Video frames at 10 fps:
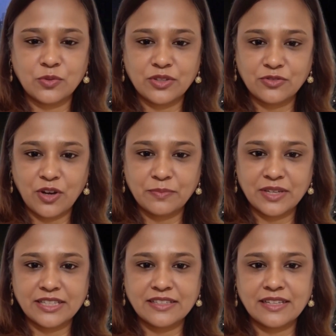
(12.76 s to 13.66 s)
was
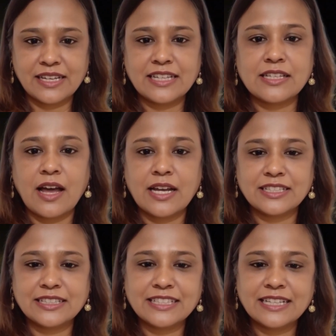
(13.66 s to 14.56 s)
rumbling, and
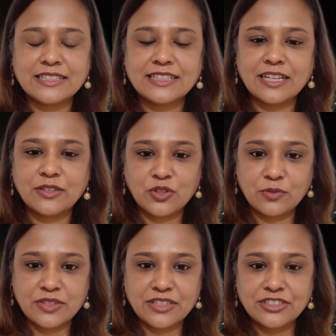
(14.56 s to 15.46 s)
darkness had settled
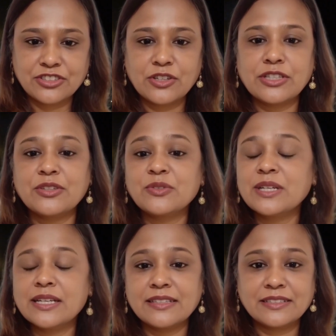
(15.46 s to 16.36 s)
over the deserted
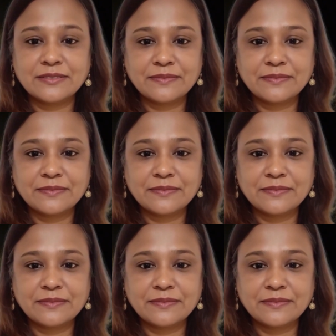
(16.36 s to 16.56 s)
streets.